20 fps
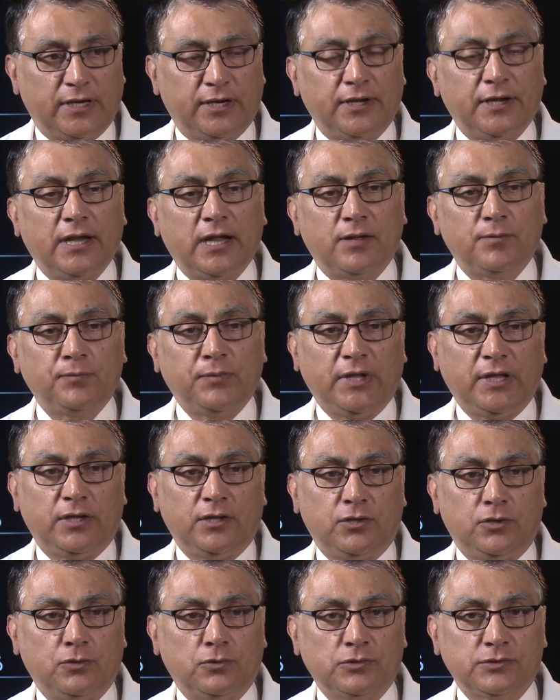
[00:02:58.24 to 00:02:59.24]
are not
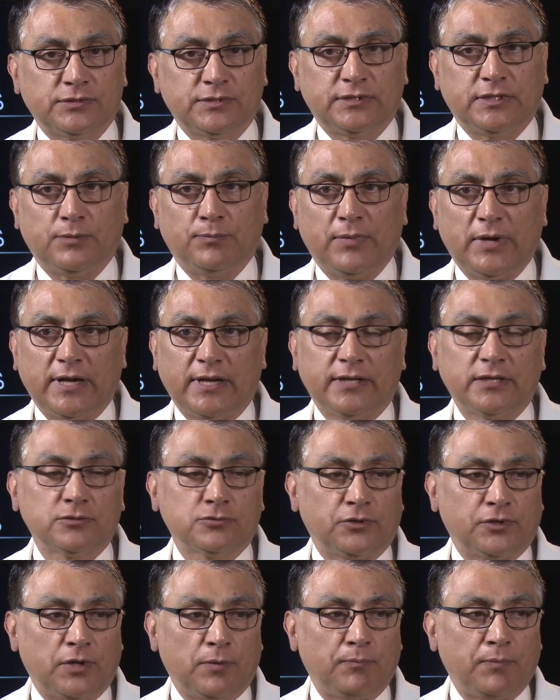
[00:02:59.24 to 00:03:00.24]
being used, the body is
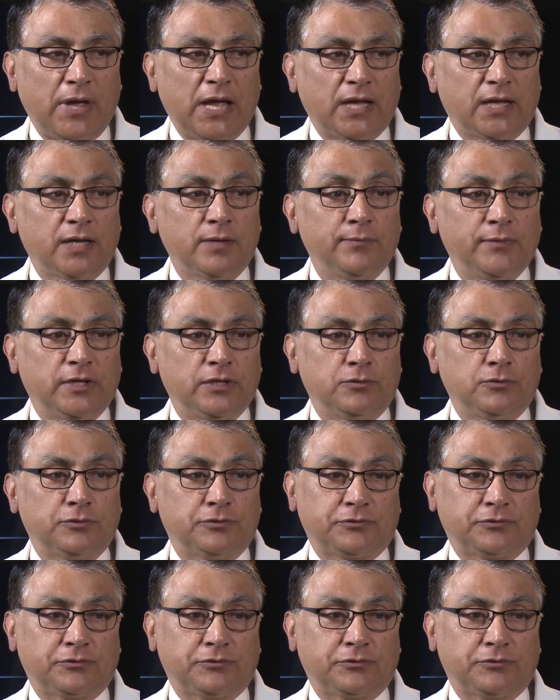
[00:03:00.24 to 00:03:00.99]
going to pack them into